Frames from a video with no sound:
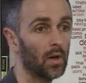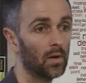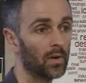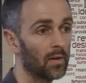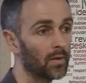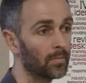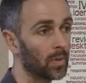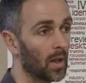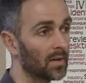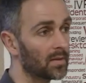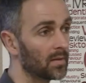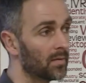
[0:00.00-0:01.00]
having
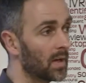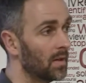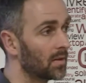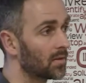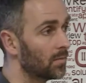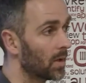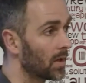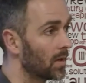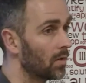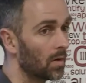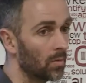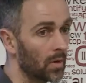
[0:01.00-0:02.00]
plastic vents to bring in
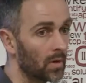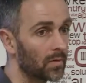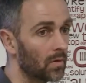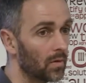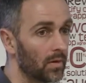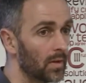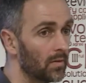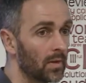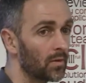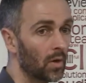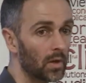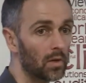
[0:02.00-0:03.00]
normal airflow, they've
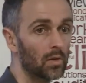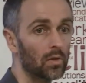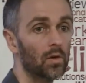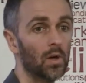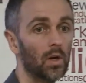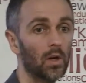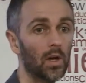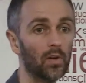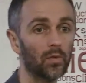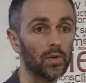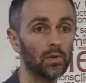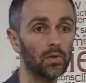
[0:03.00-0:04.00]
got to go
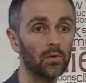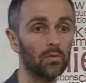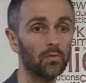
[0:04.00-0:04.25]
if we do